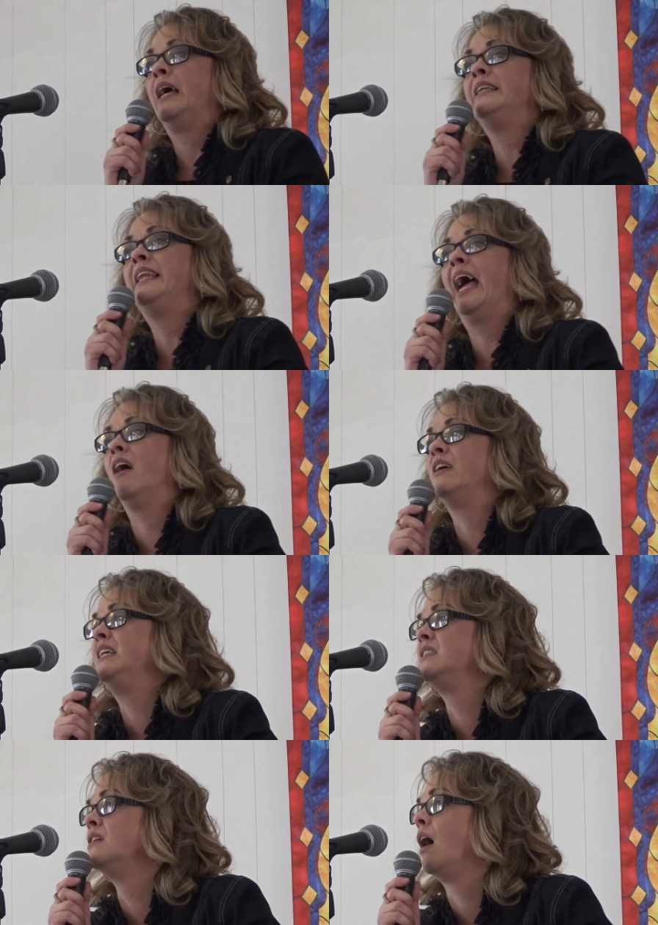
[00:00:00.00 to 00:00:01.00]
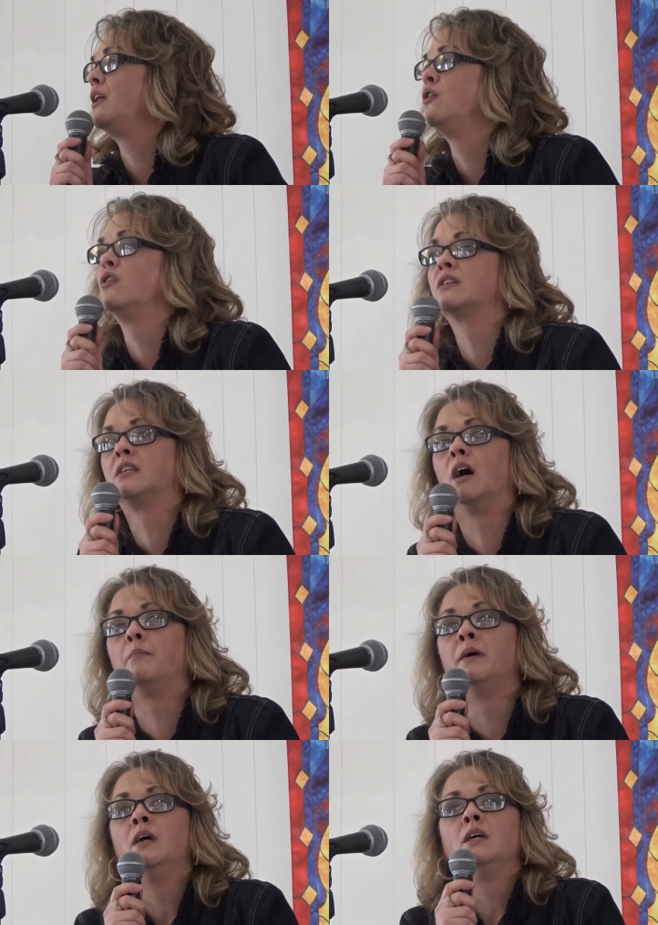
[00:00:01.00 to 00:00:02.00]
And now he's not hooked
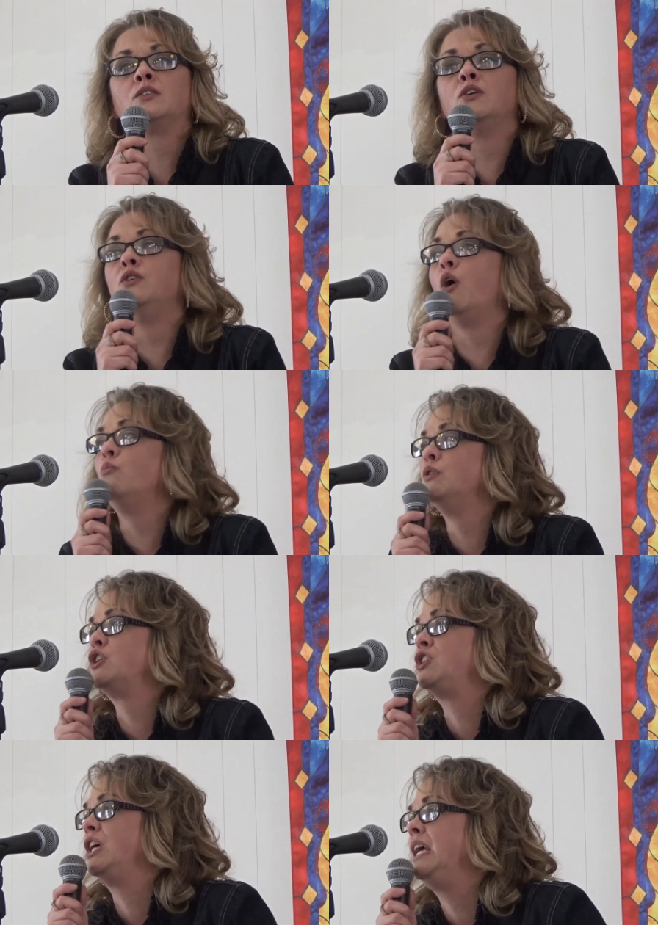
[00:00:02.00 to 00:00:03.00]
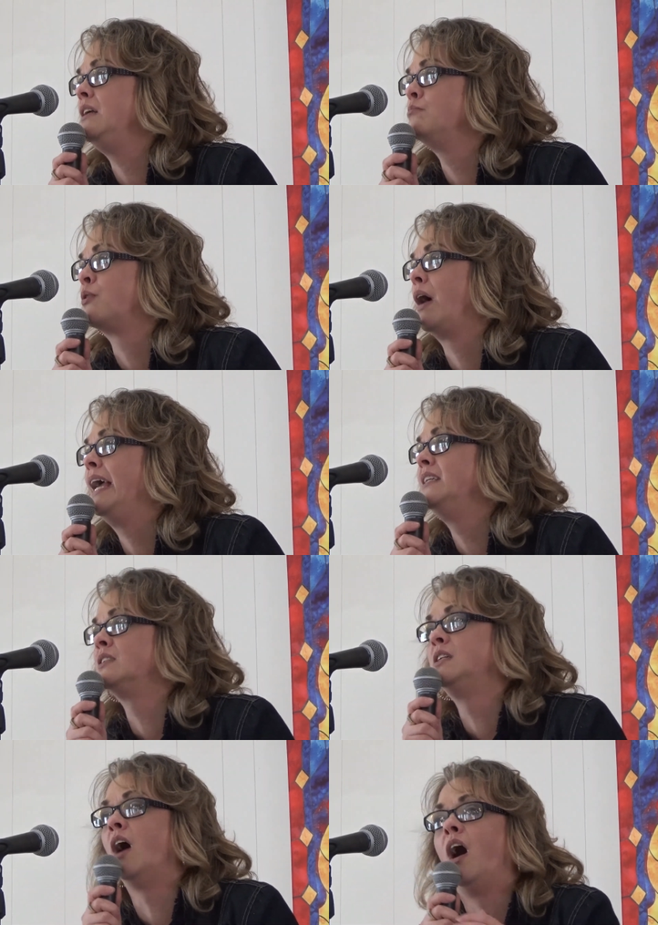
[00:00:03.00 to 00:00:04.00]
up to no machine.
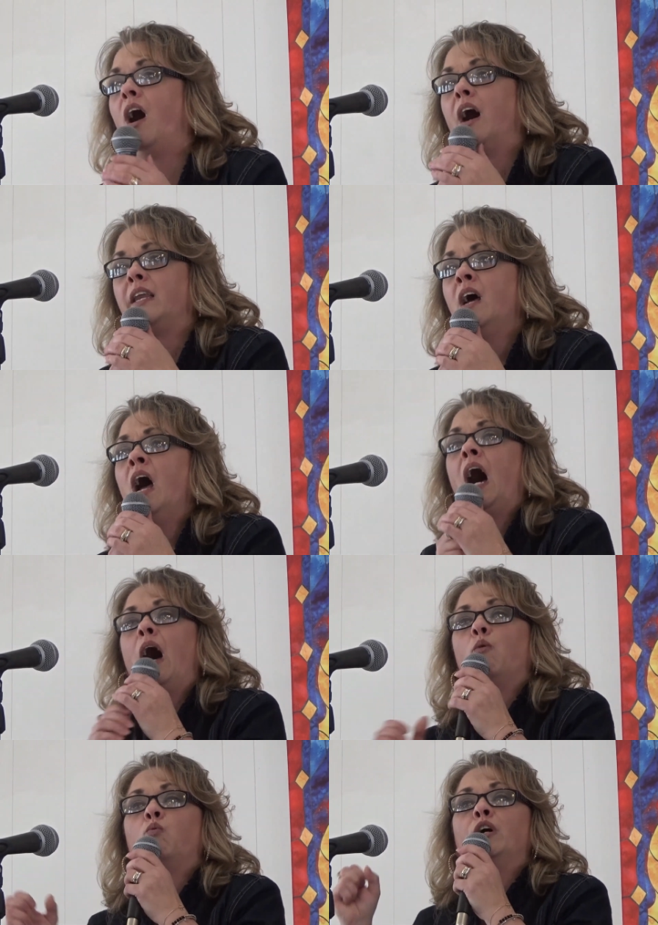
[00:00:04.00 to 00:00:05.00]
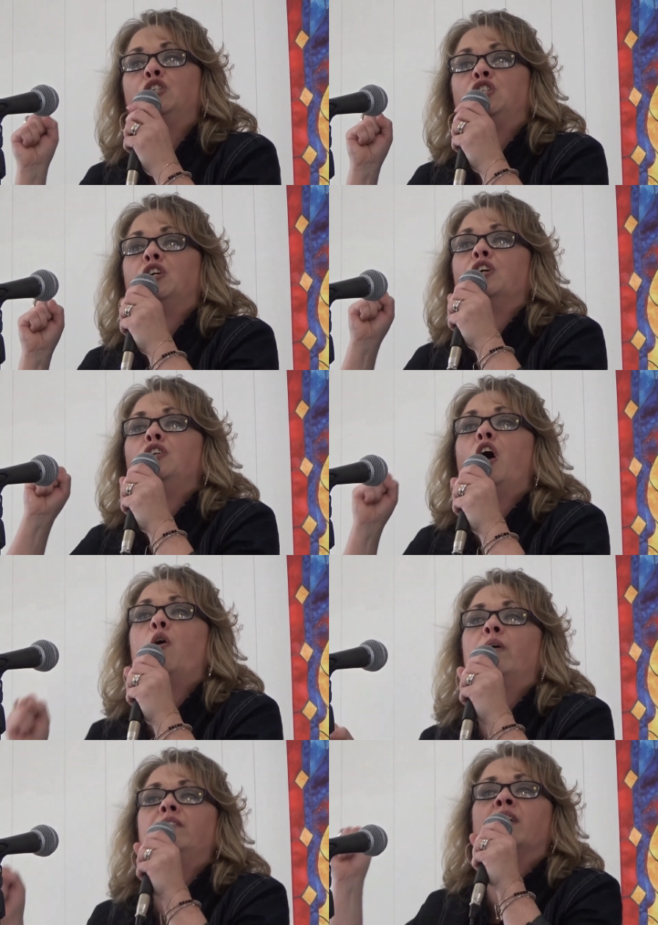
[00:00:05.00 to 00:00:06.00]
Praise God. I want you to
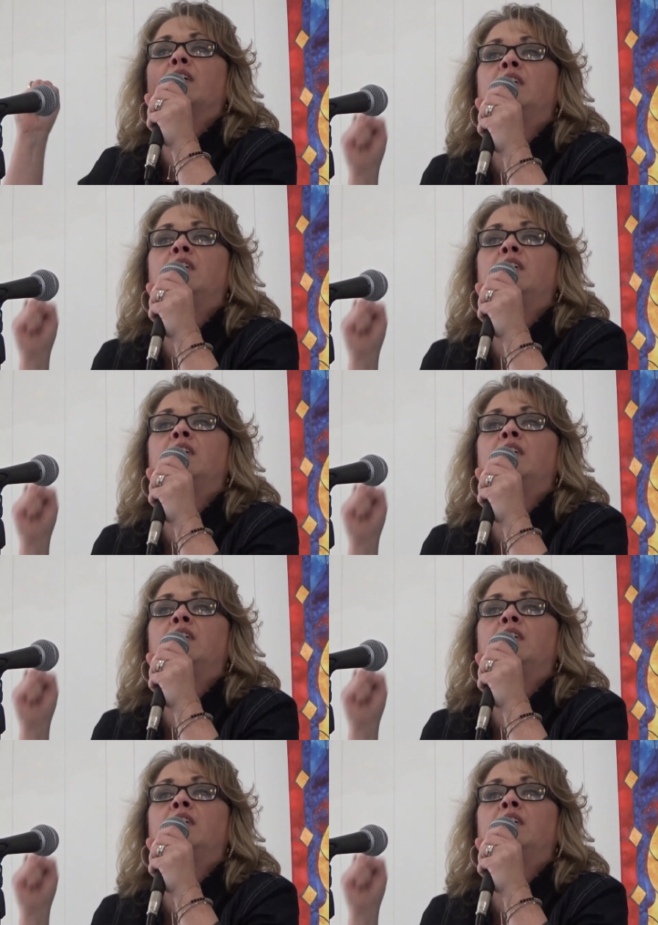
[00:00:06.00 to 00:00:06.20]
know in the